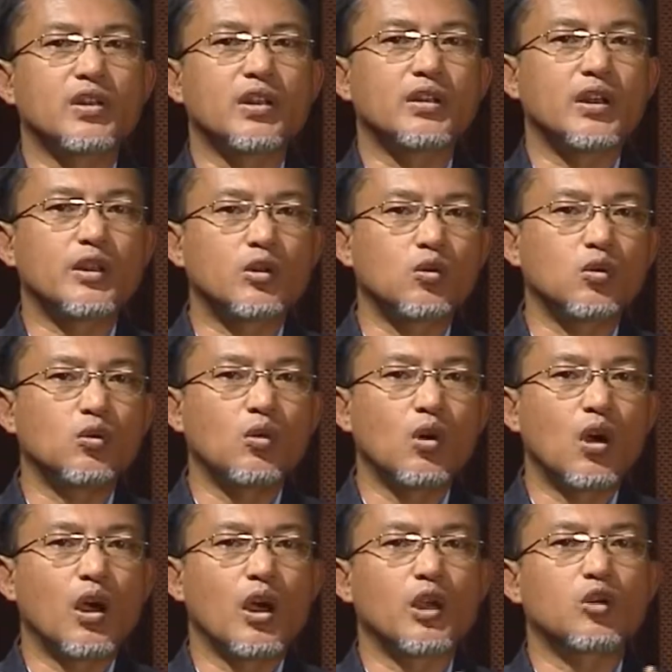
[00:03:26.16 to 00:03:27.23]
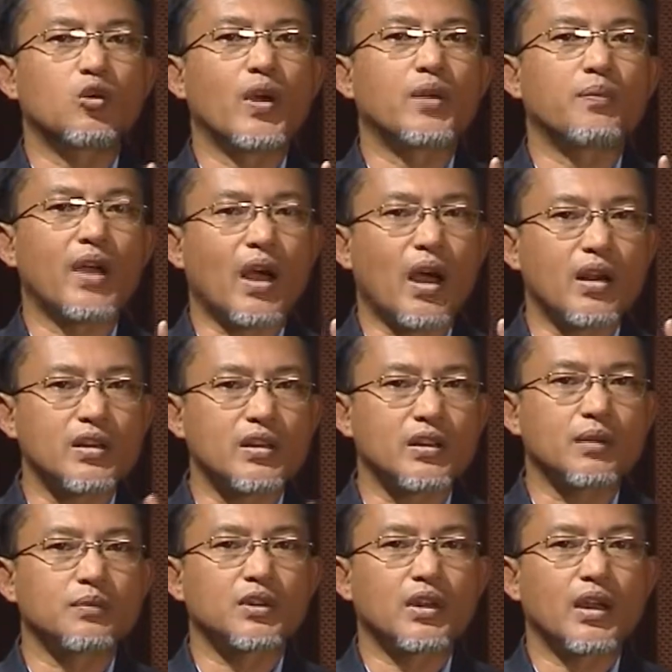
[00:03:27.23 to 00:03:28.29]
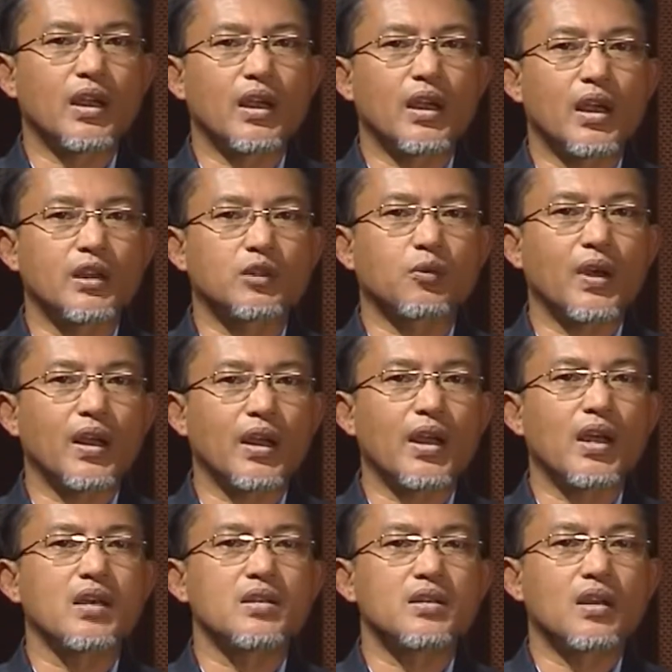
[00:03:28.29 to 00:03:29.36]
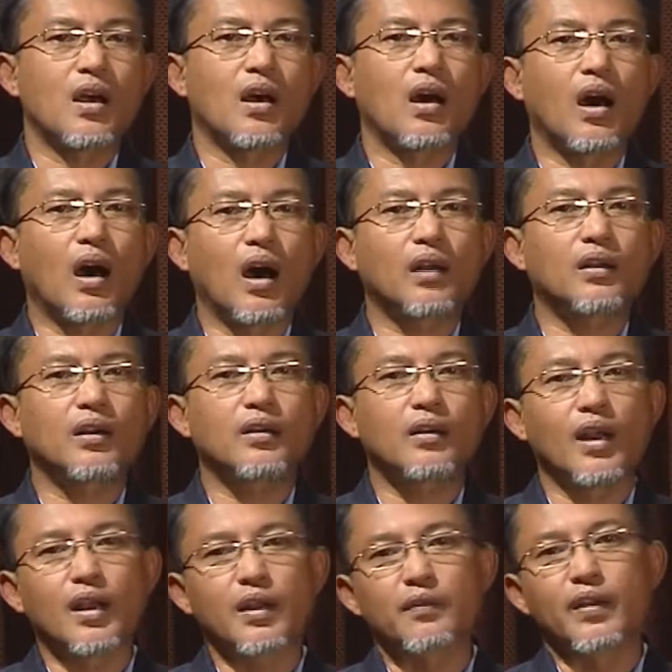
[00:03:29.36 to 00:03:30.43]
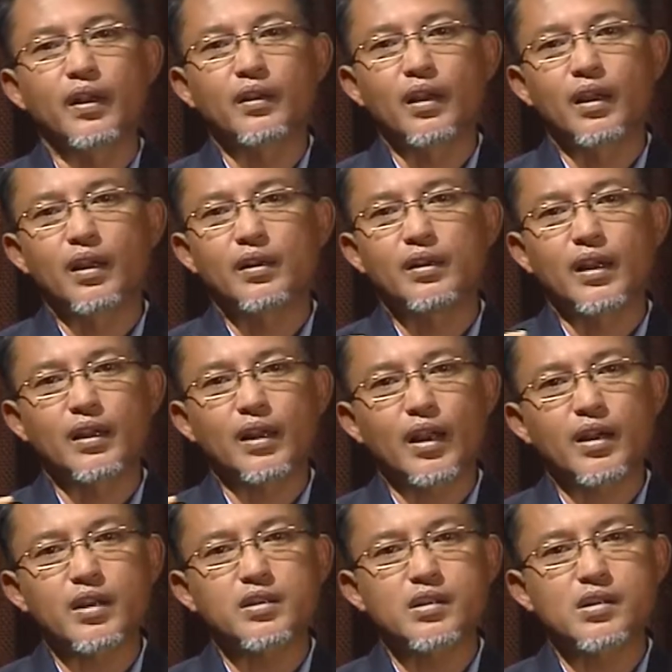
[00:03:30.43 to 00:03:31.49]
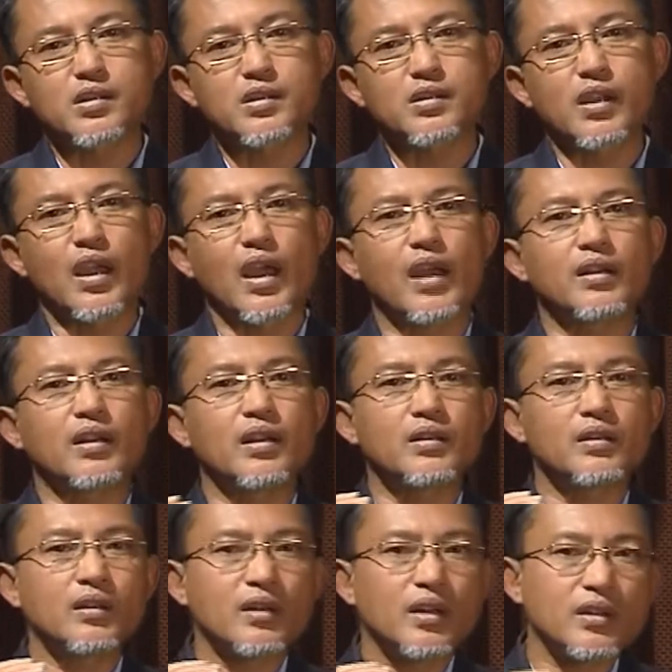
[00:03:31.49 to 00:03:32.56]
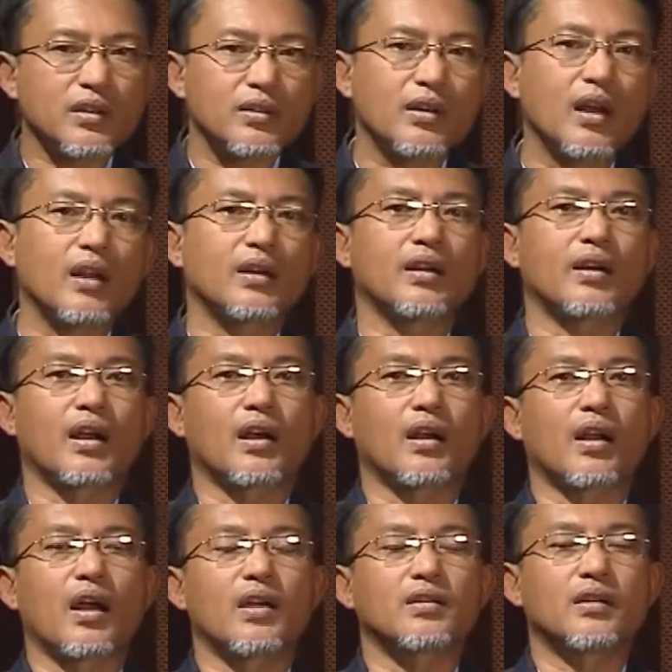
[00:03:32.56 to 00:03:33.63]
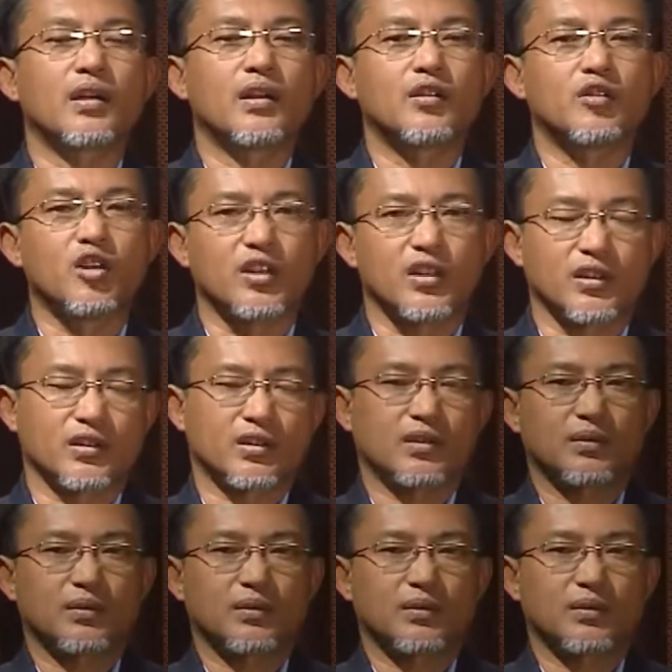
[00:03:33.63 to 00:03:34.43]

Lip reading: the two UN mechanisms as well as other relevant declarations and internationally recognized treaties.